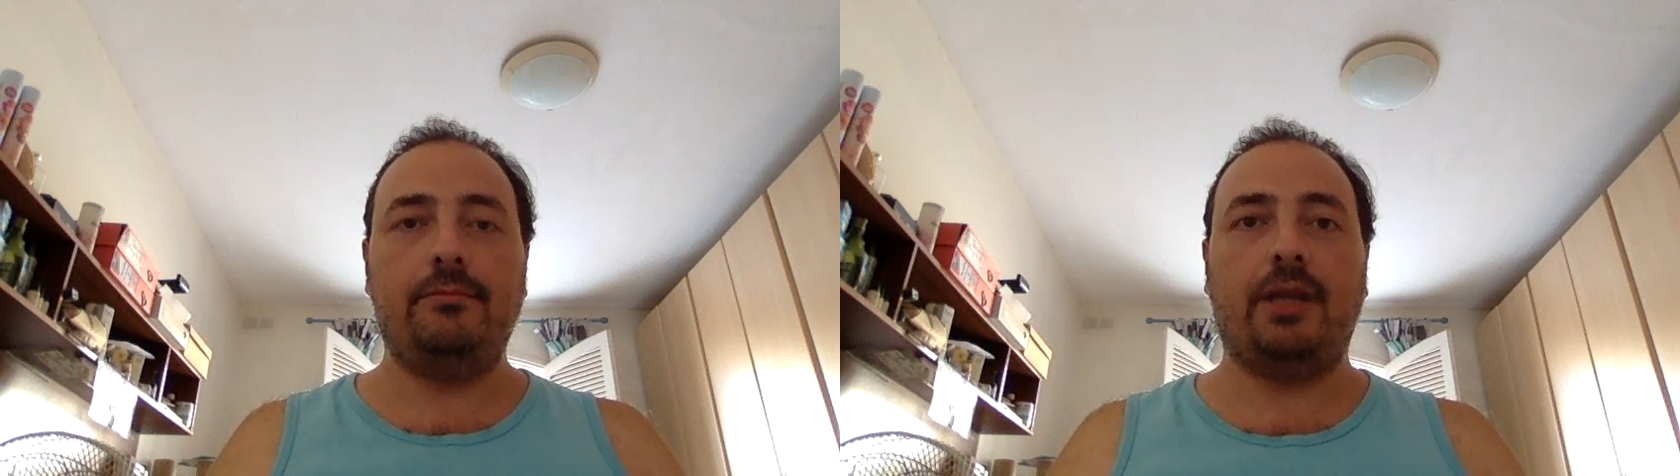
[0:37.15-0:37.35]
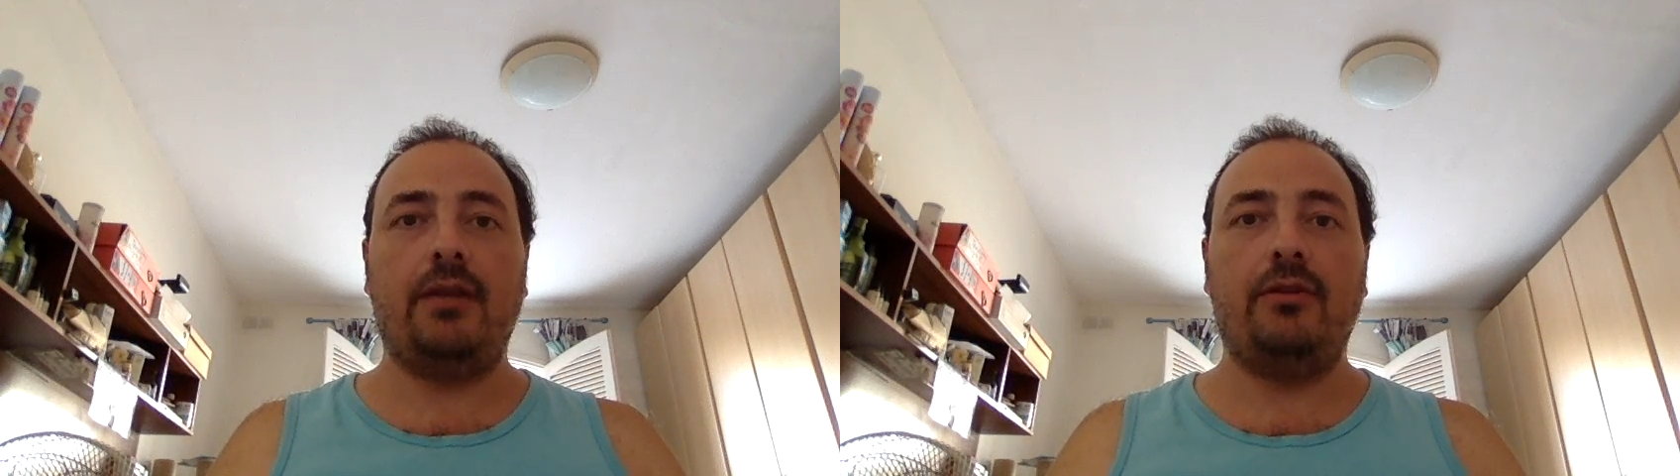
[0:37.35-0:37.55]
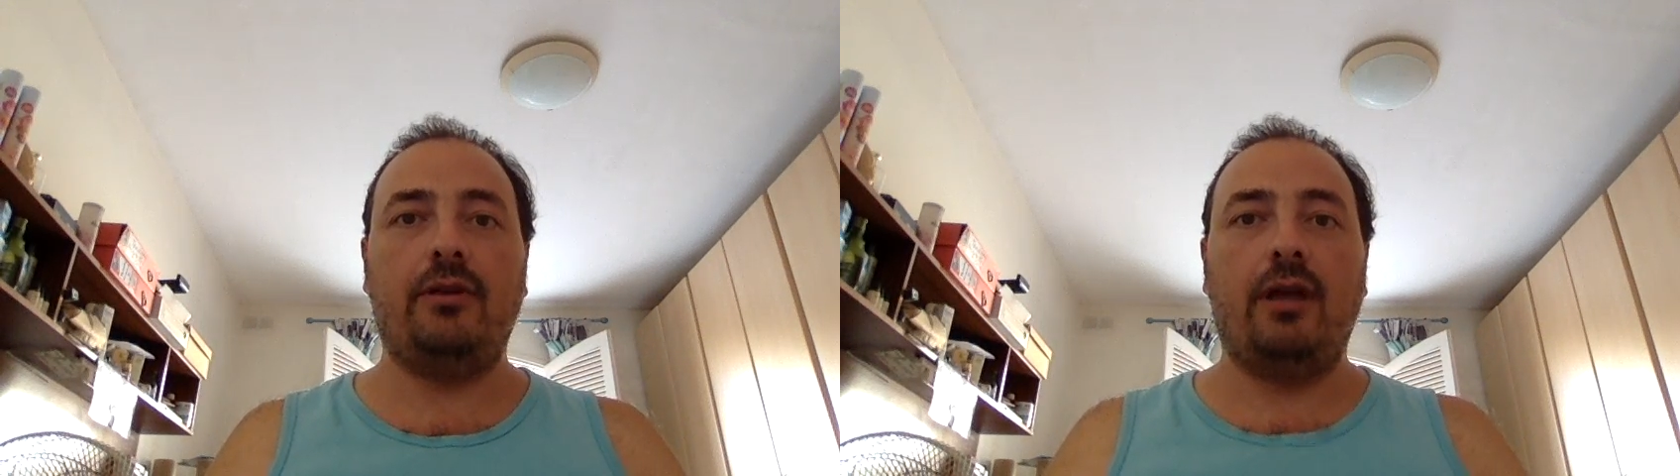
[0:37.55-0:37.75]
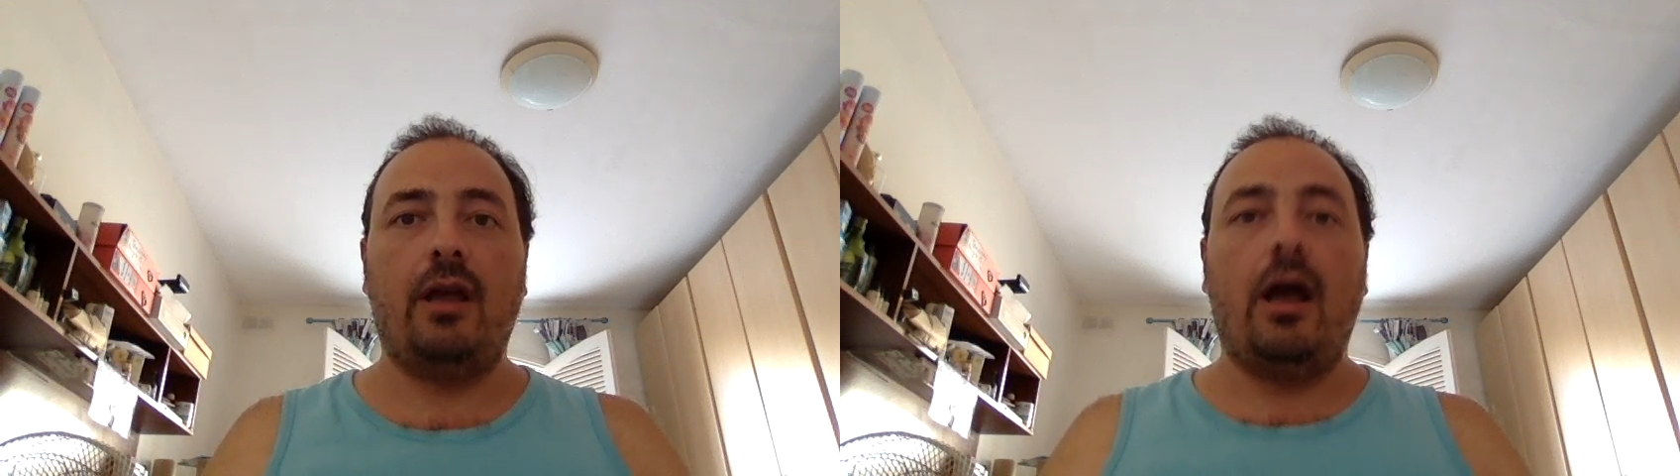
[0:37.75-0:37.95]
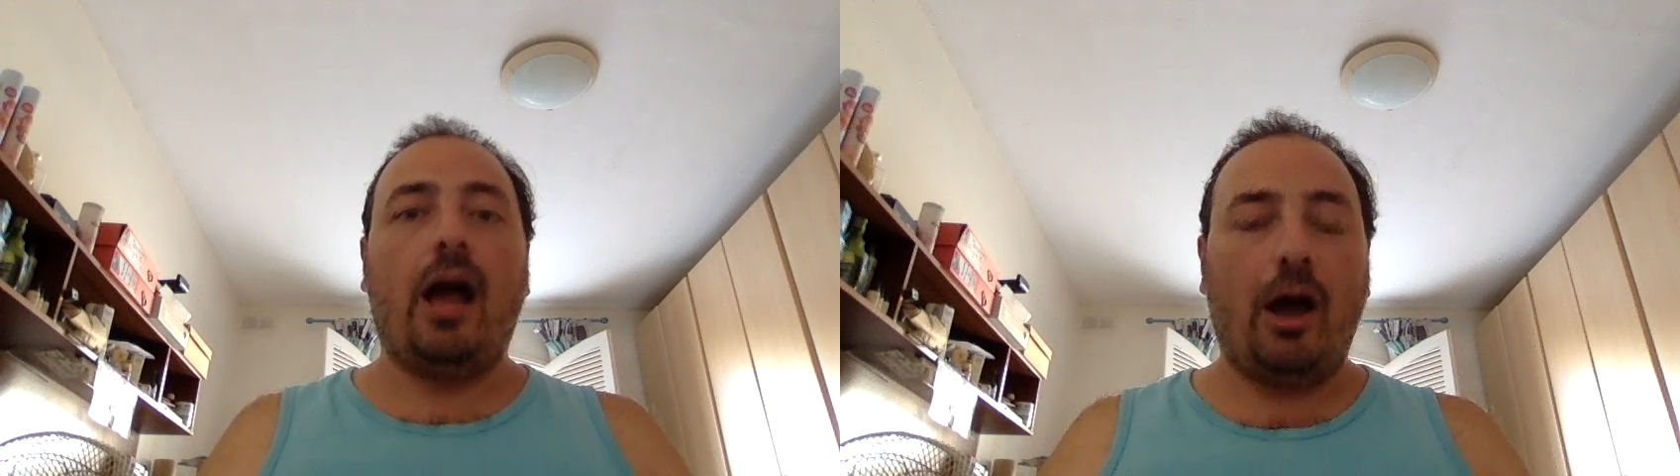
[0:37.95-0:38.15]
and
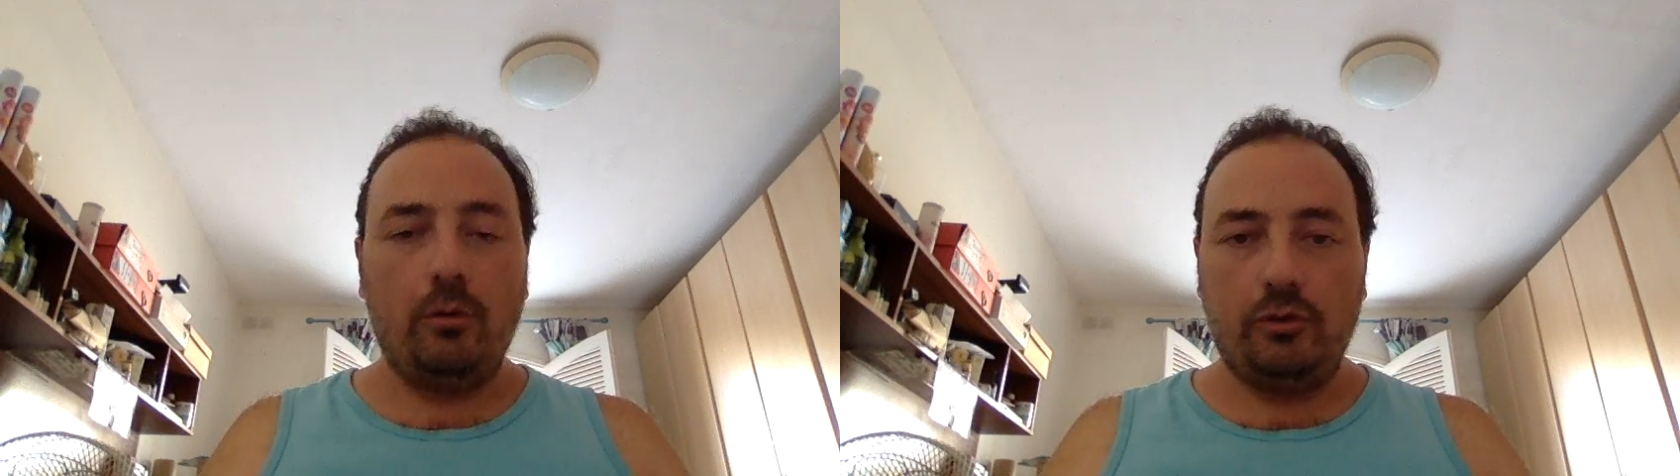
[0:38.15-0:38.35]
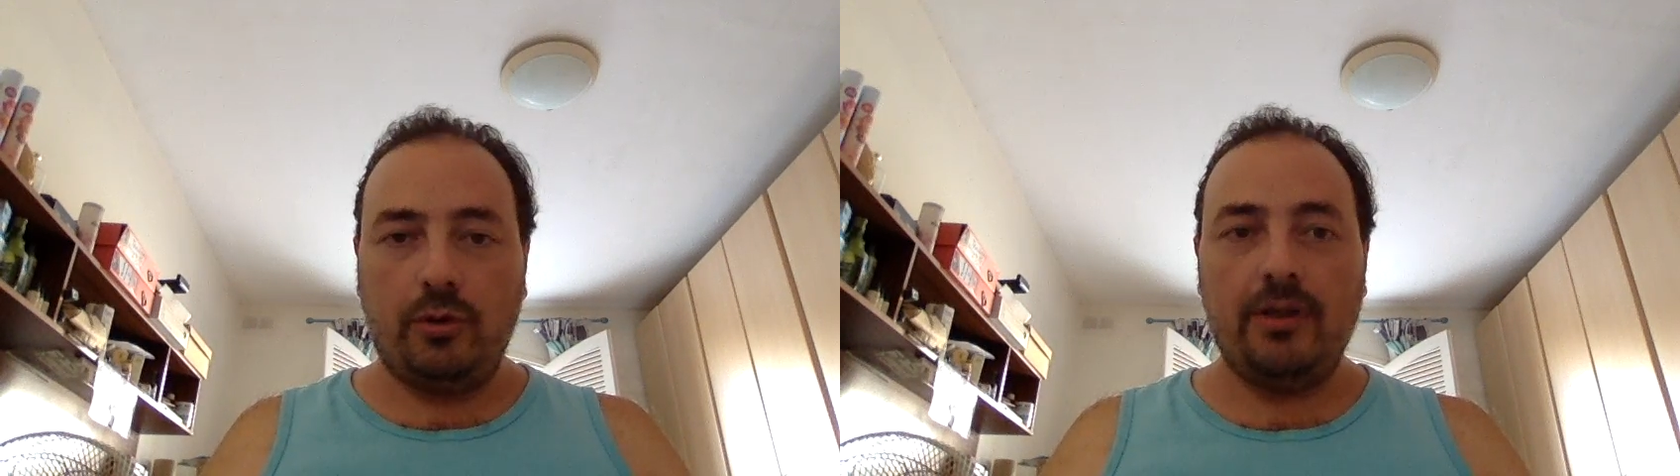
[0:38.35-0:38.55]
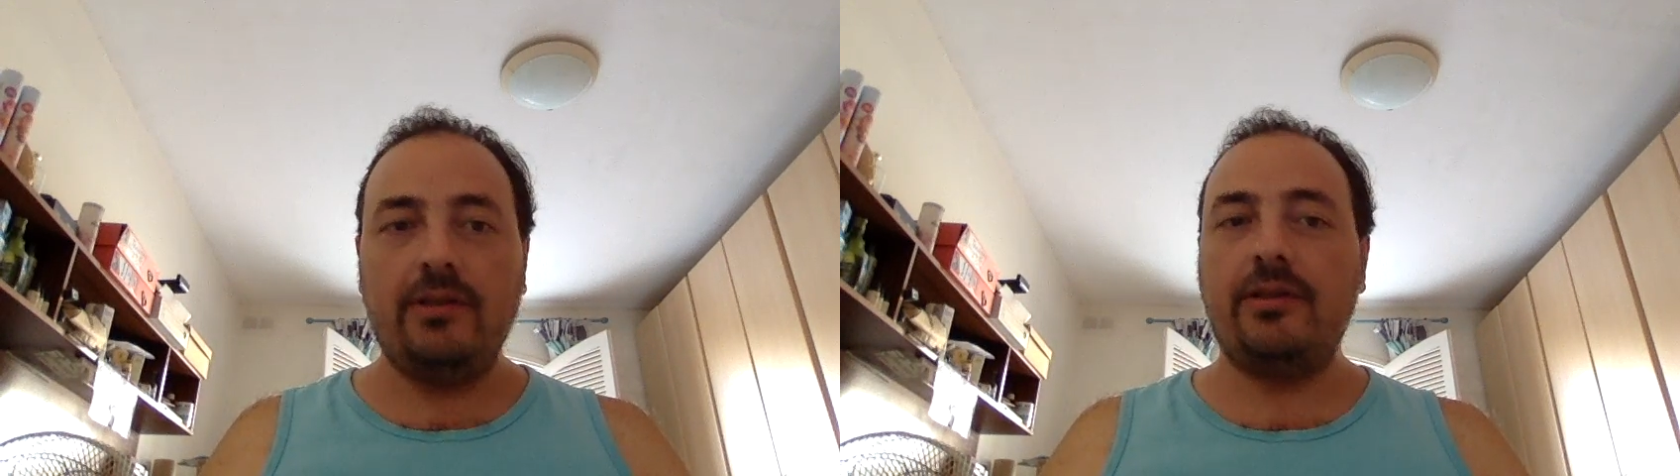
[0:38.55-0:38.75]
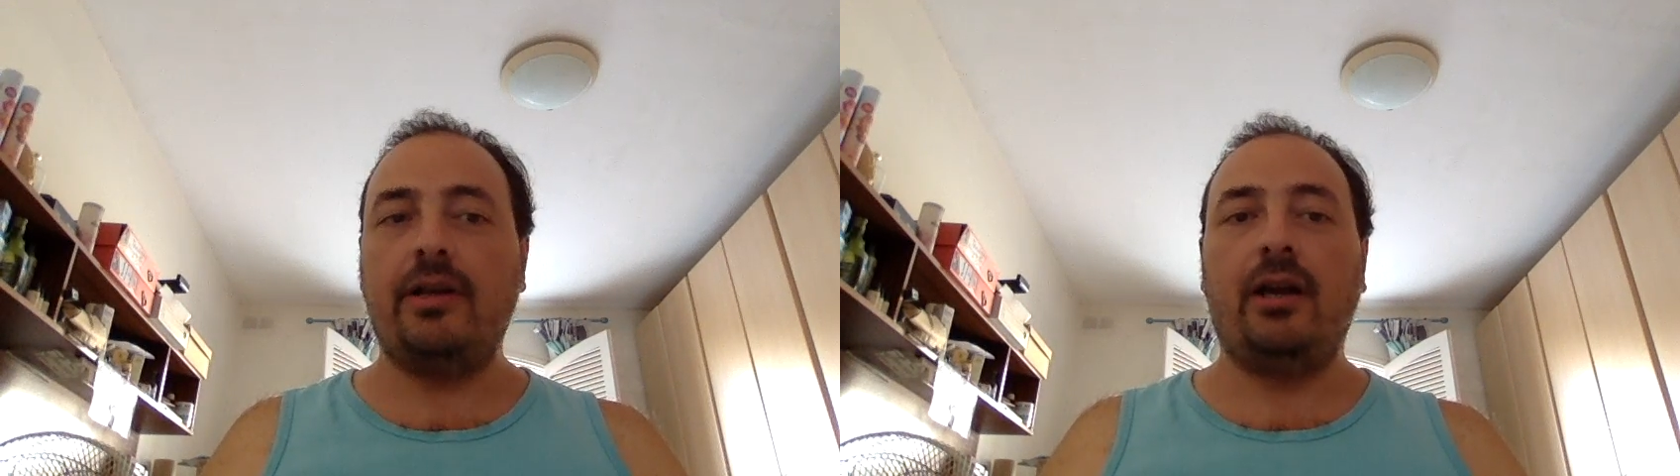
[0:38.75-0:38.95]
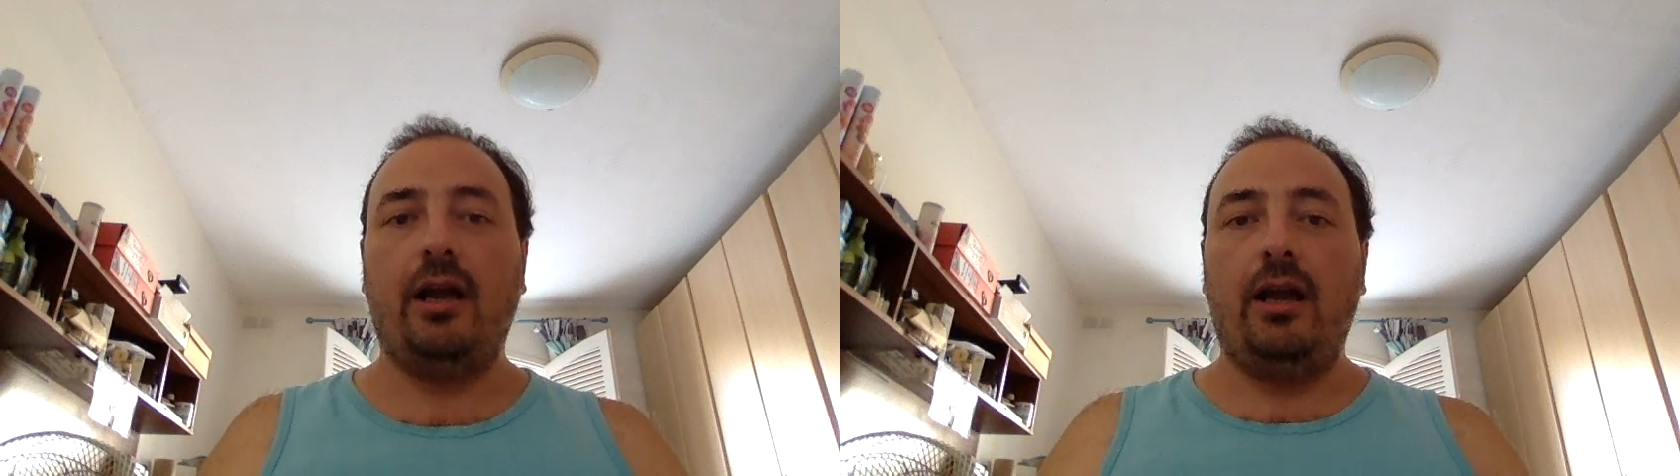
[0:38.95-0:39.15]
how to answer